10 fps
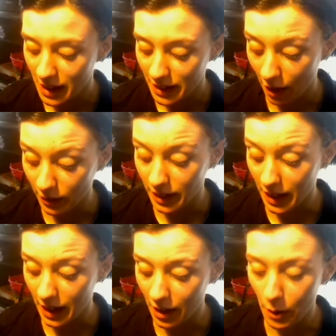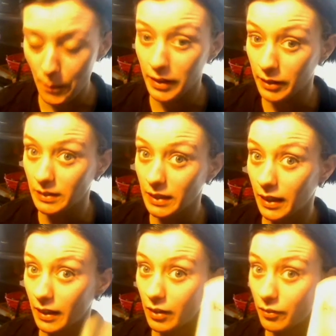Now today I'll be using
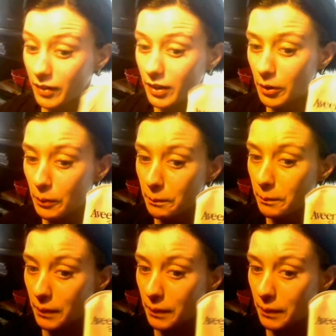Aveeno